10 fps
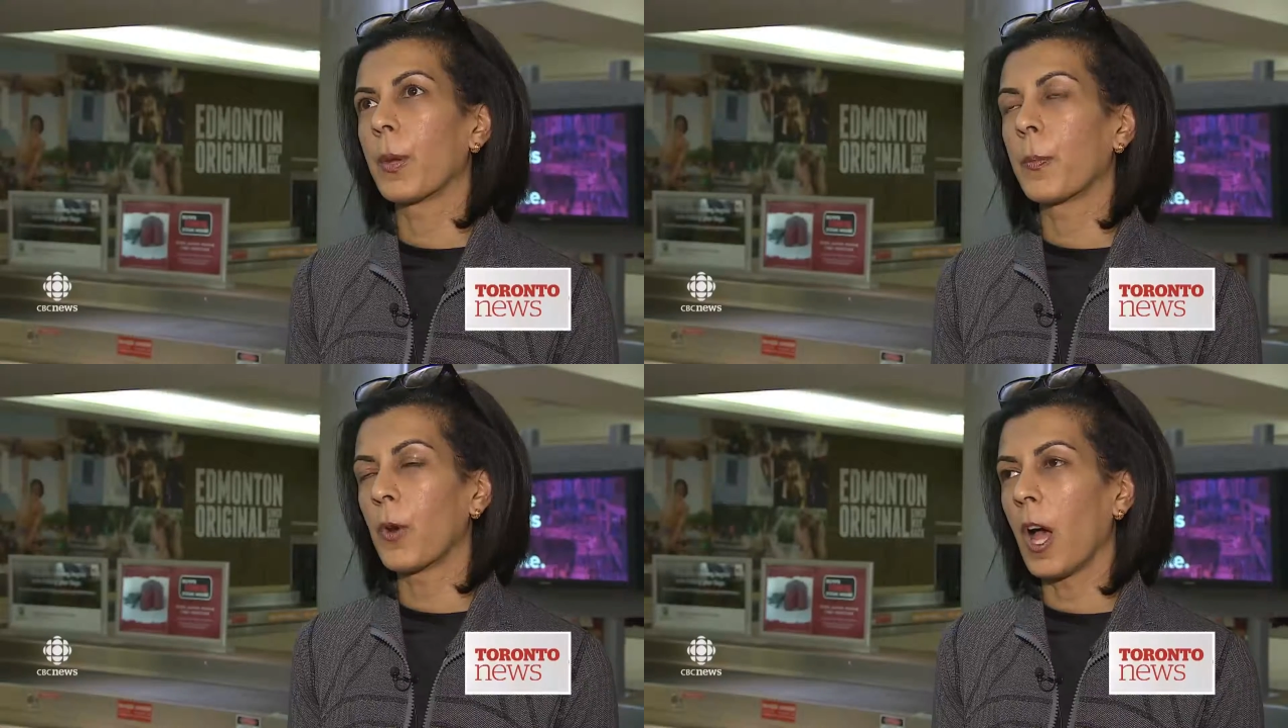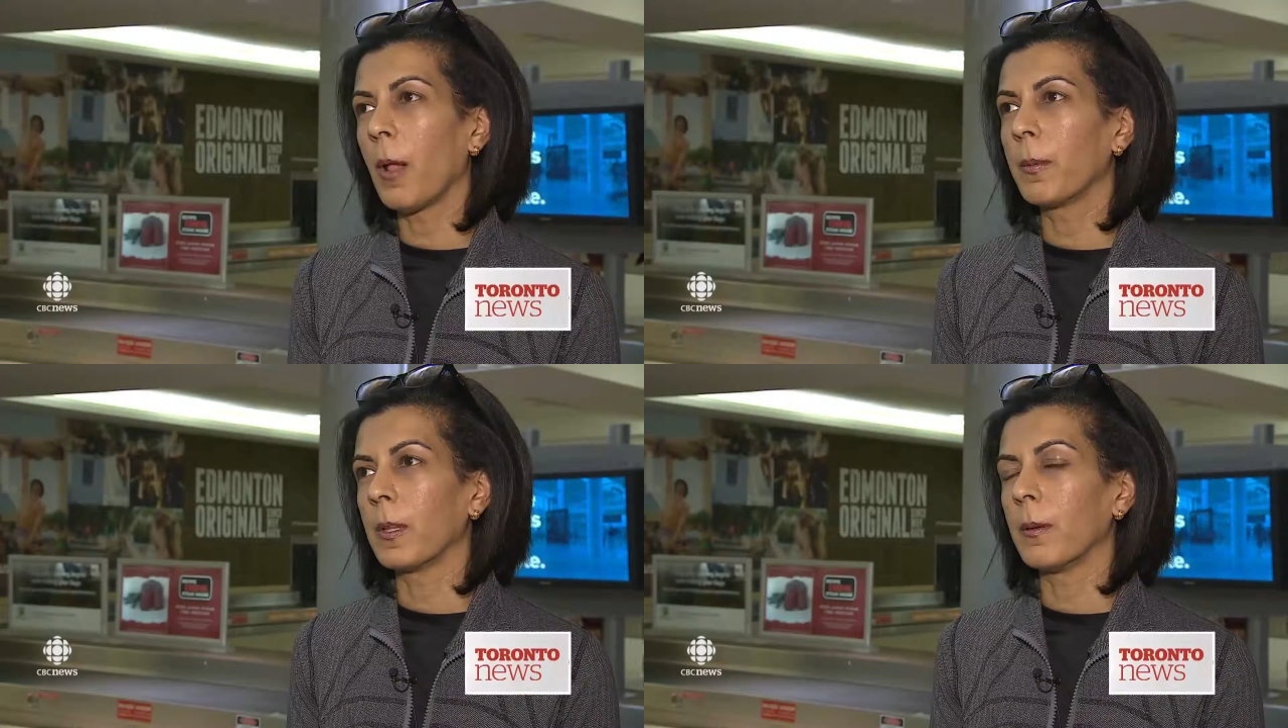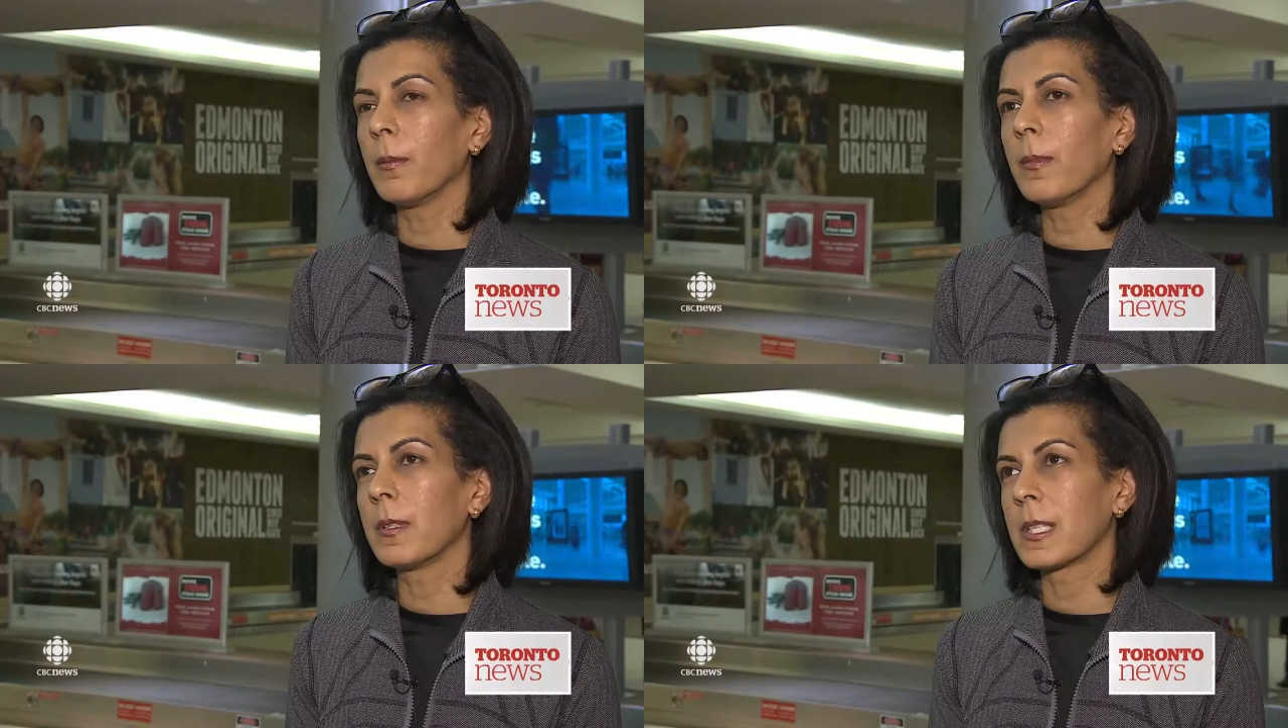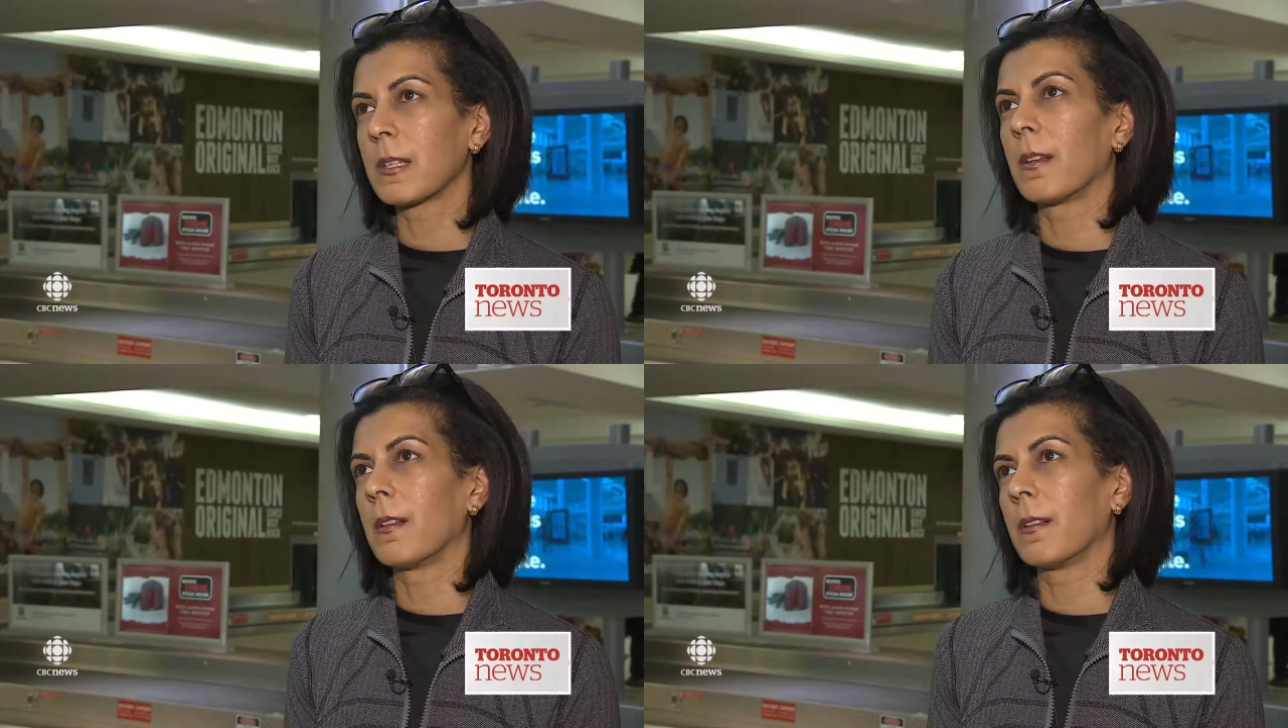The problem
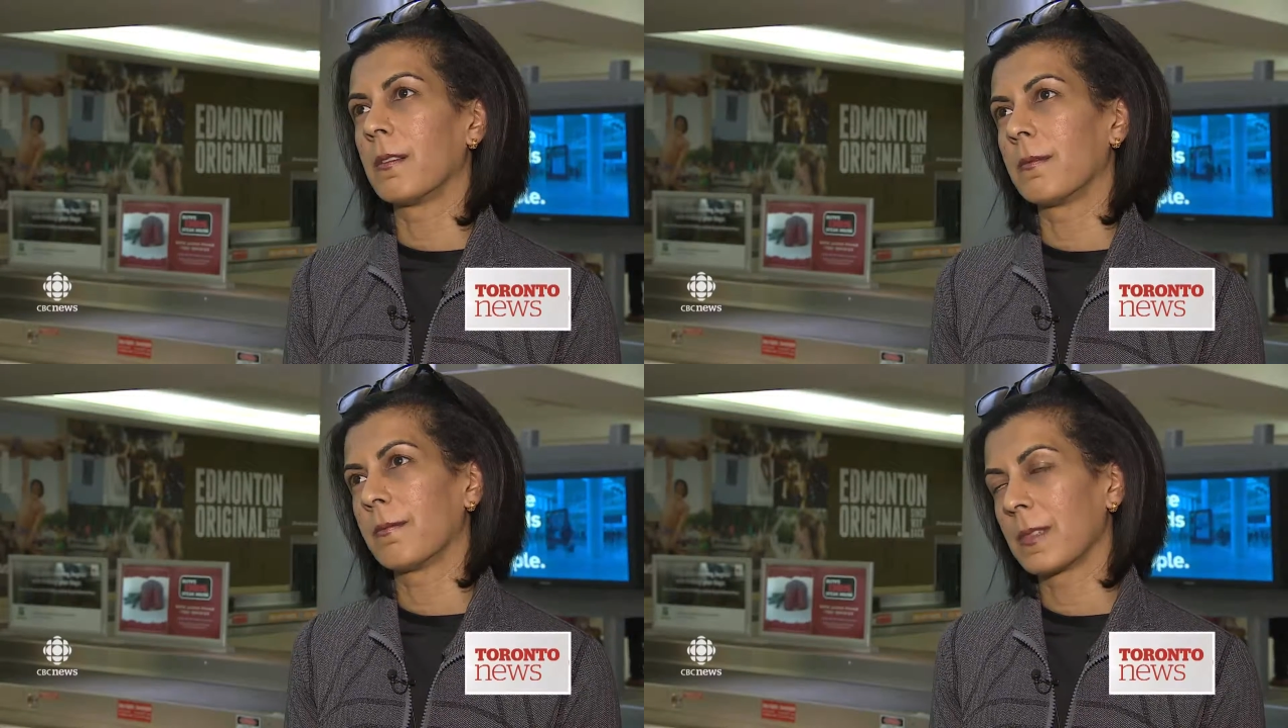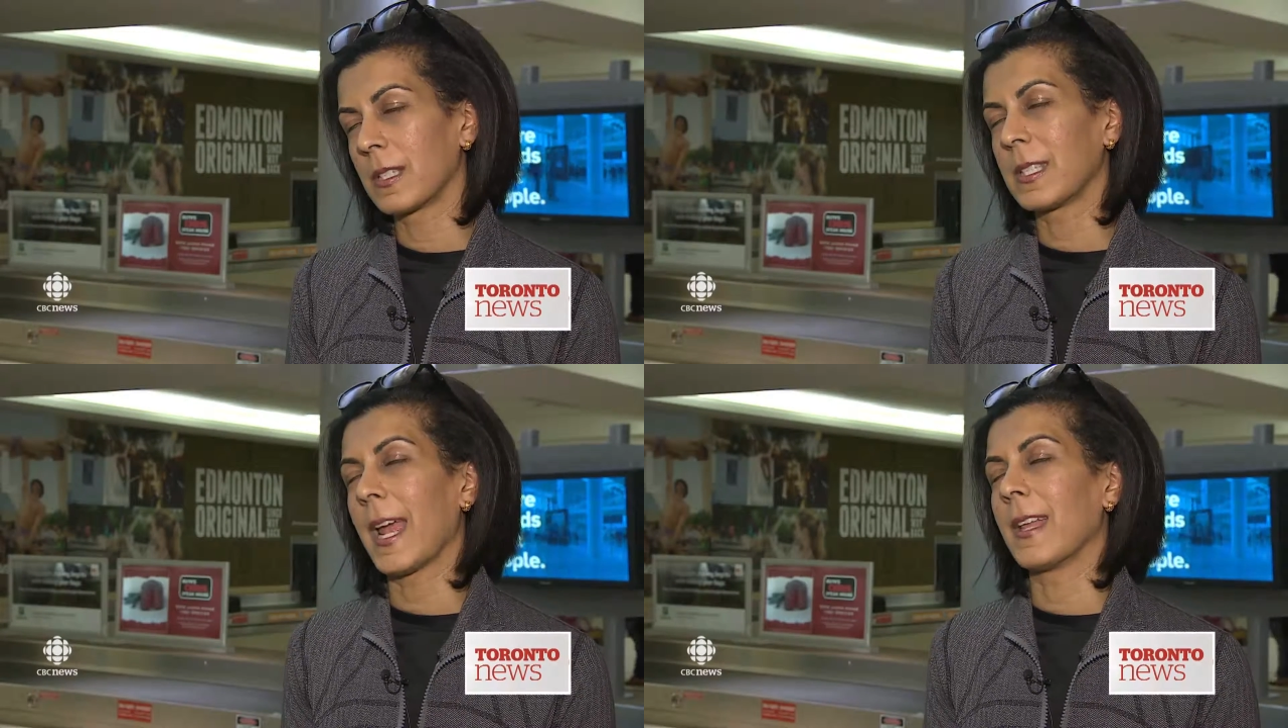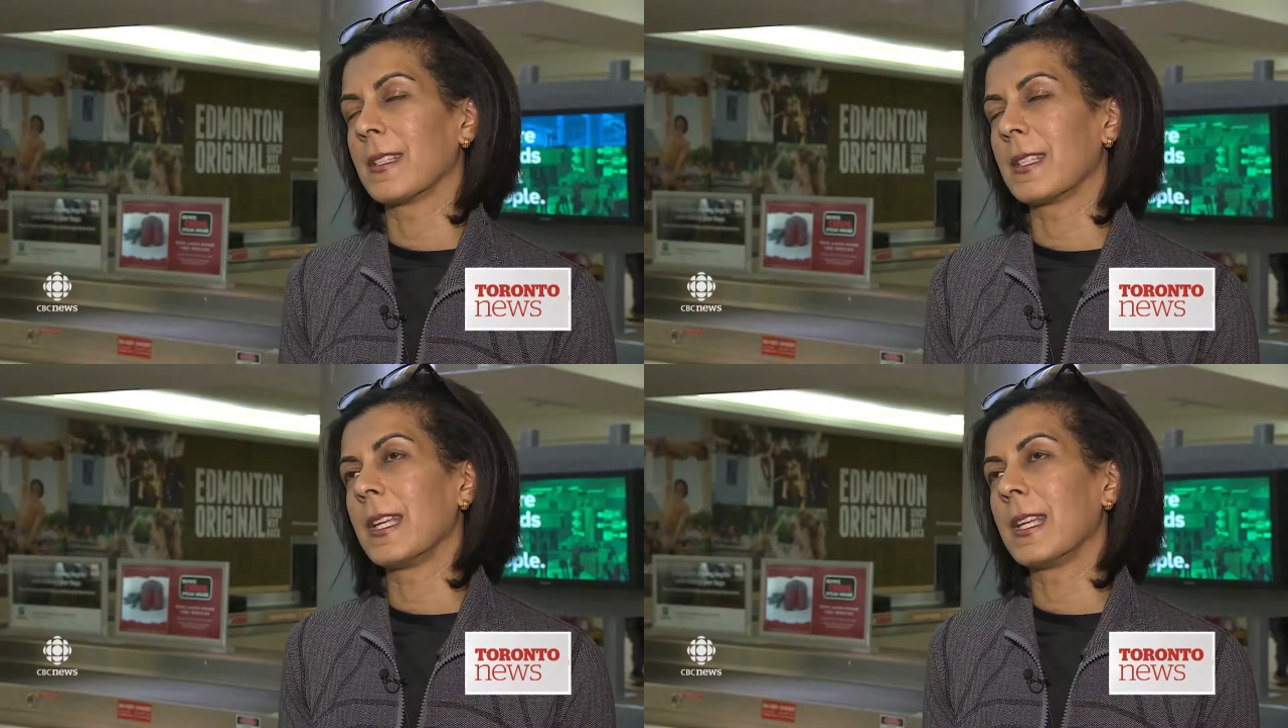still stands.